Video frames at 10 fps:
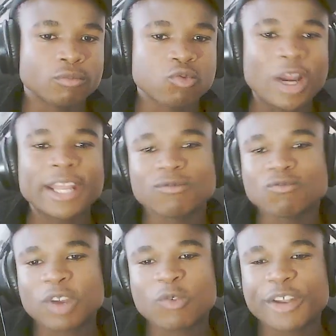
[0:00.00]
Running
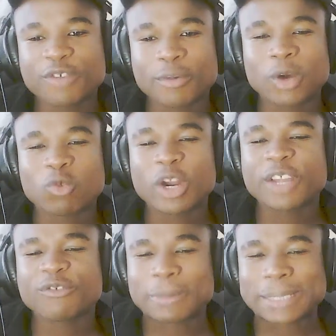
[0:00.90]

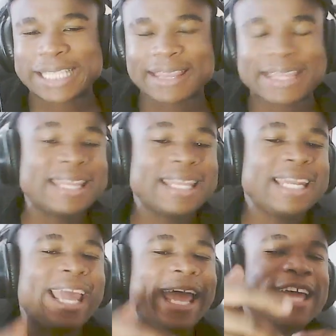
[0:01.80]
from death. And
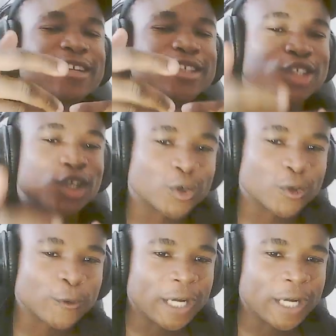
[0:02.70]
then enter.